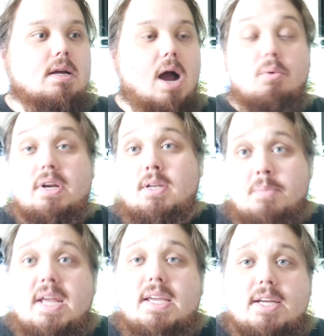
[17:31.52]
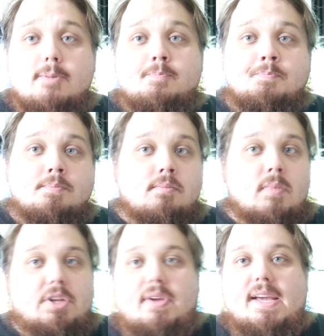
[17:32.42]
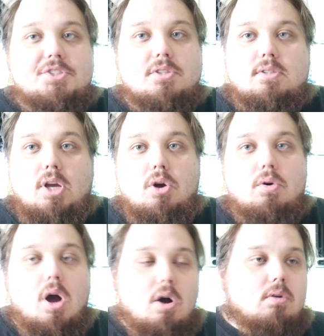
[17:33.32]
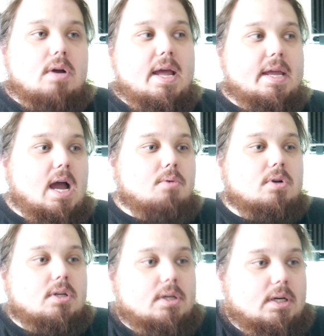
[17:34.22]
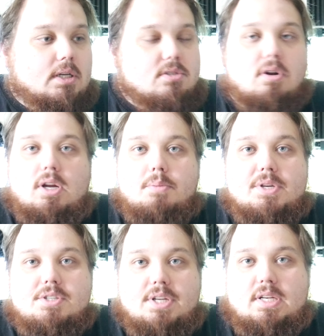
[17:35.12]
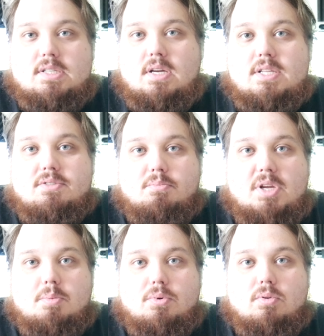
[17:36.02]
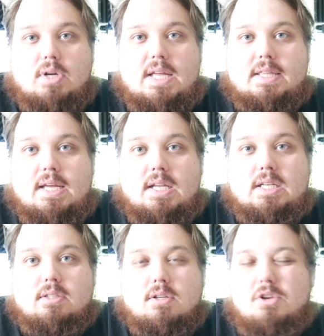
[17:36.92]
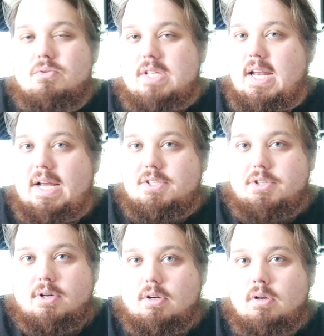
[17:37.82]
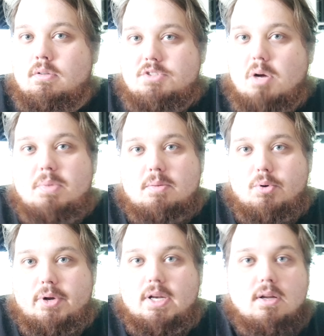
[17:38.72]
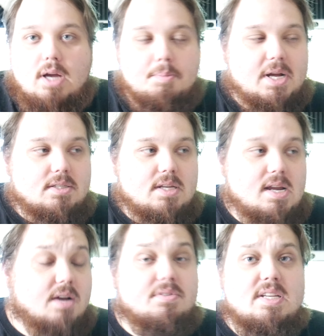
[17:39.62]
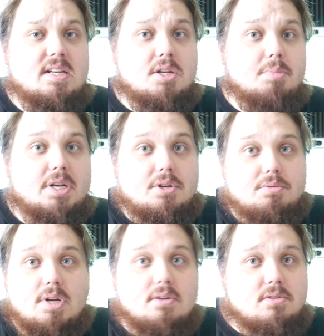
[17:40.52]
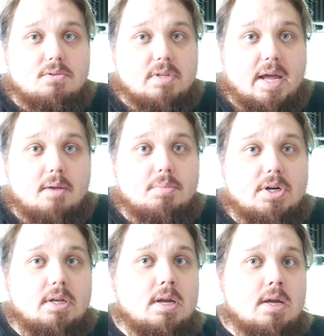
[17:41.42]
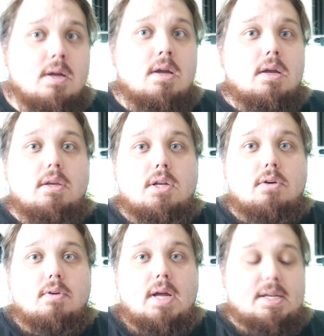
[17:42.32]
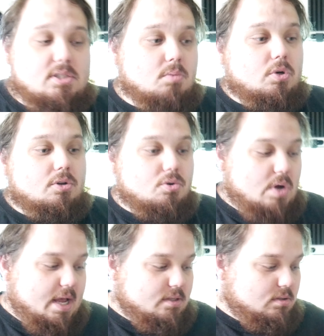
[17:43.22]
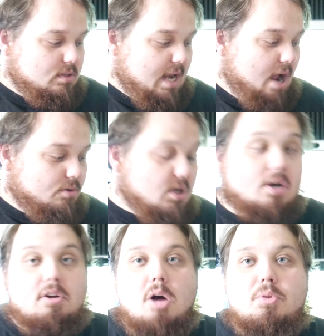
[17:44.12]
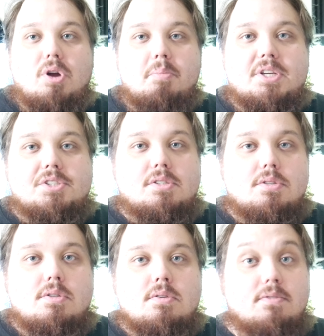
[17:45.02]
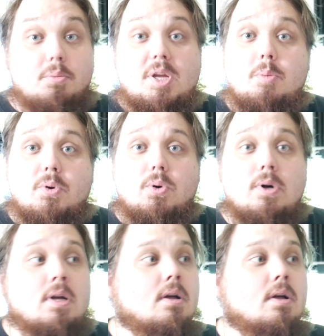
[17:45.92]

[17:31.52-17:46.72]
I wanted to make it. You can't just go, oh, hey, I want to start commissioning designs from people and then use that as your jumping point. I'm not saying I've seen anybody who does do that, but, you know, as someone who has now done a couple commissions for people,